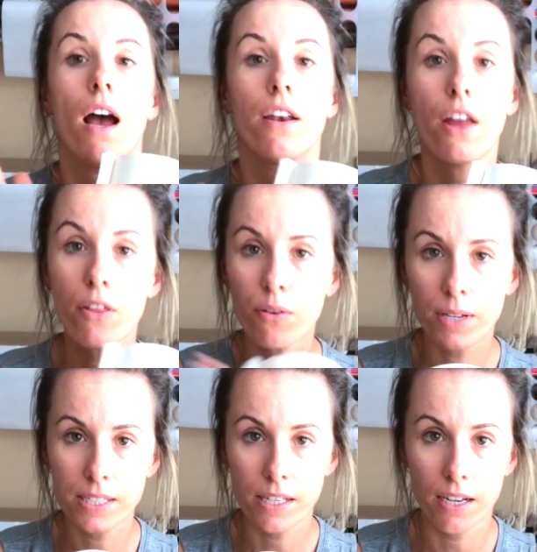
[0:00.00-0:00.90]
Another
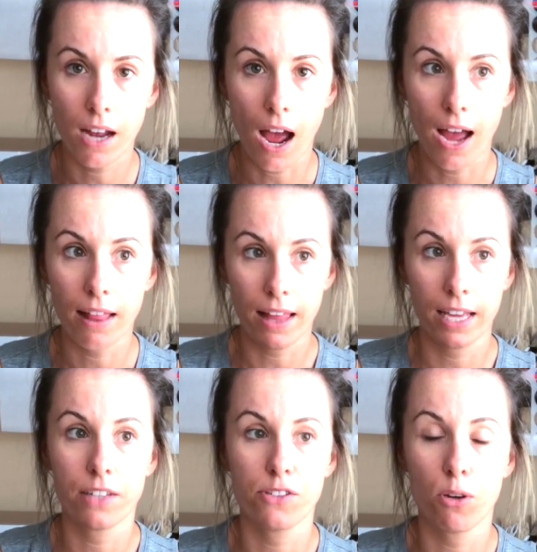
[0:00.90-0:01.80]
reason I
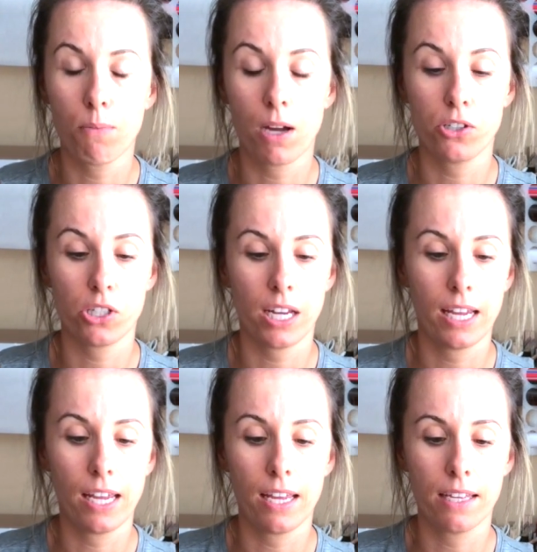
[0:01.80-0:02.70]
like it so much
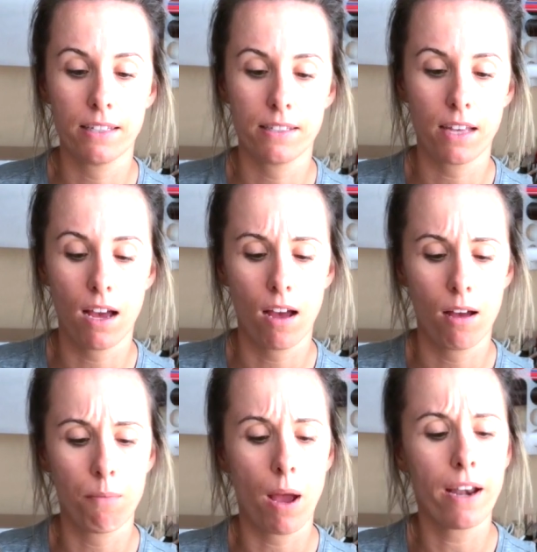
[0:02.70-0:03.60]
is,
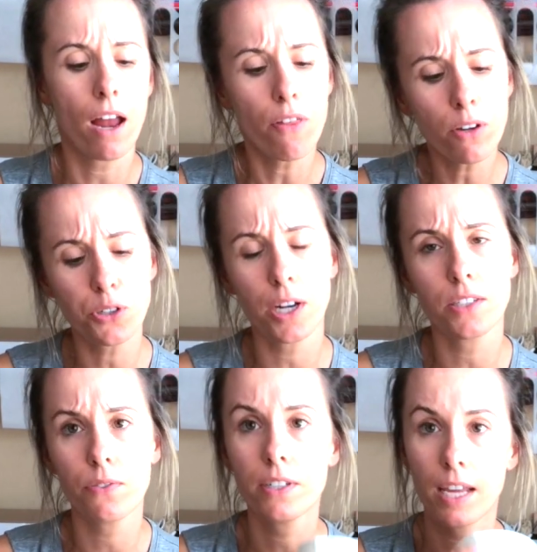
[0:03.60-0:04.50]
and other
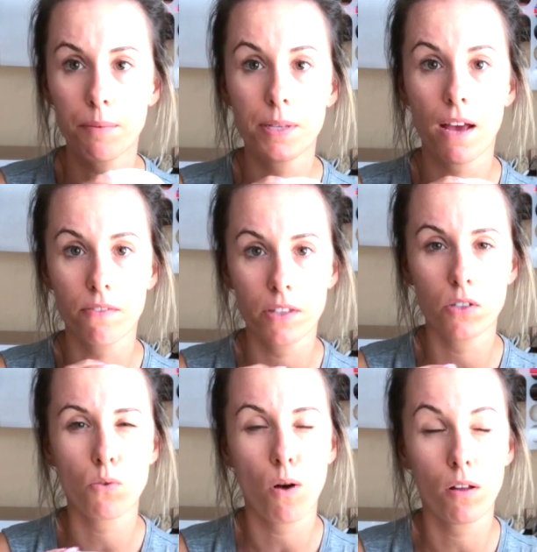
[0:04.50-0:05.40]
transfer tapes have
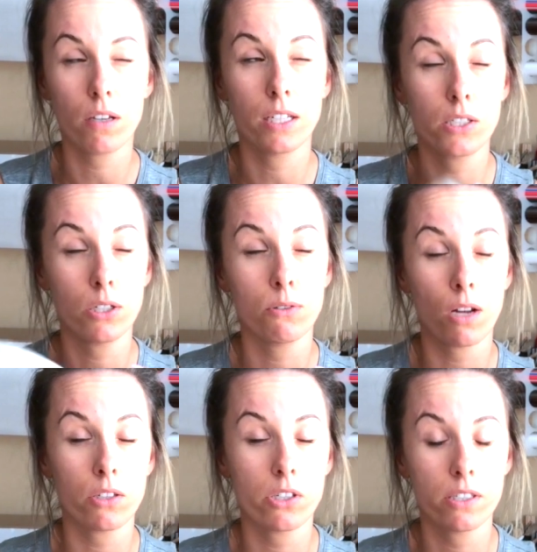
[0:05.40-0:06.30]
this quality too,
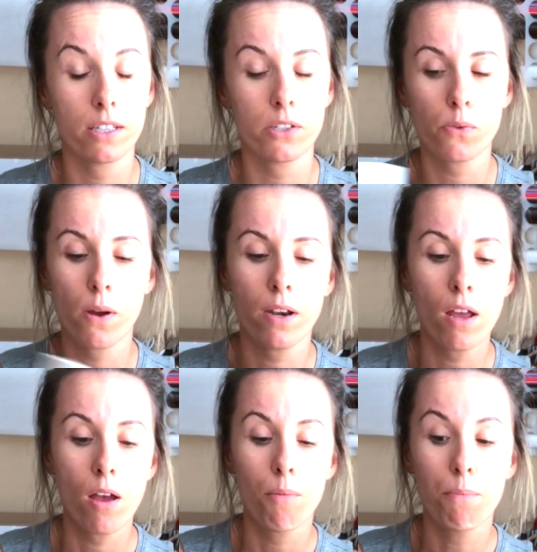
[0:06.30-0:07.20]
not just this one,
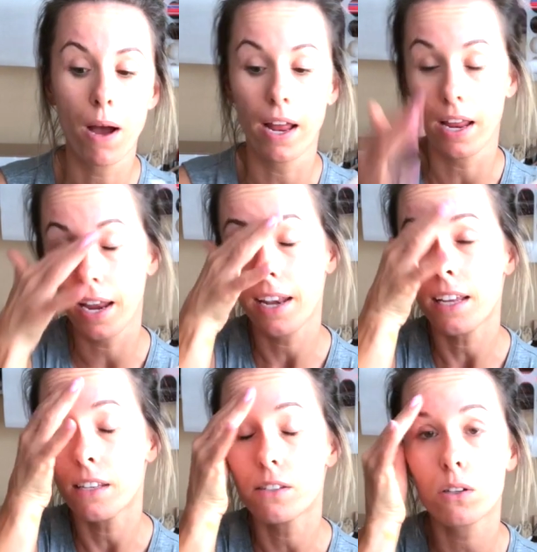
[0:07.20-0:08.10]
but it
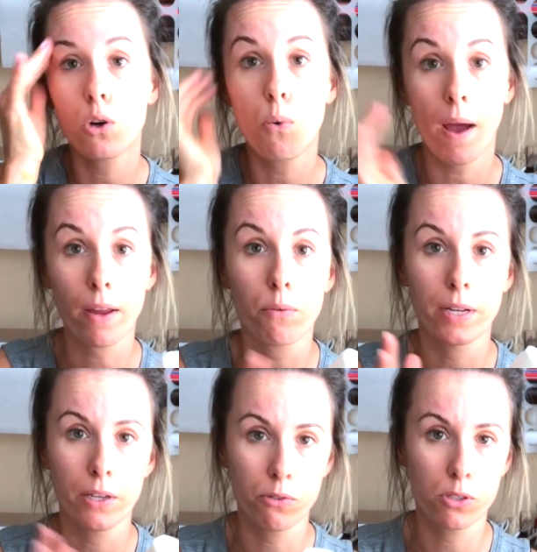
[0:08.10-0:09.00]
is quite
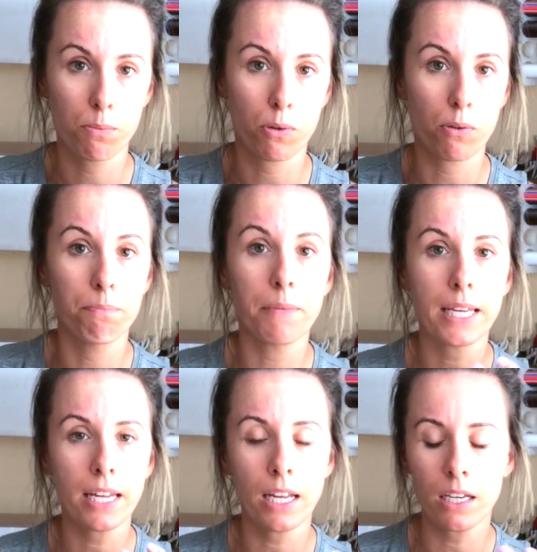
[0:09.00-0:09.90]
reusable,
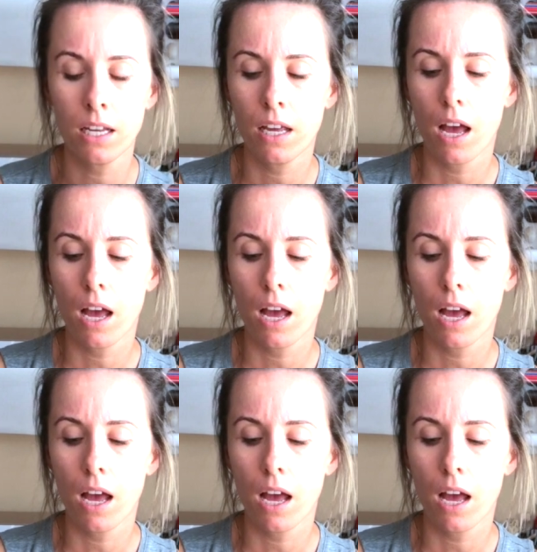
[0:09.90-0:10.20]
meaning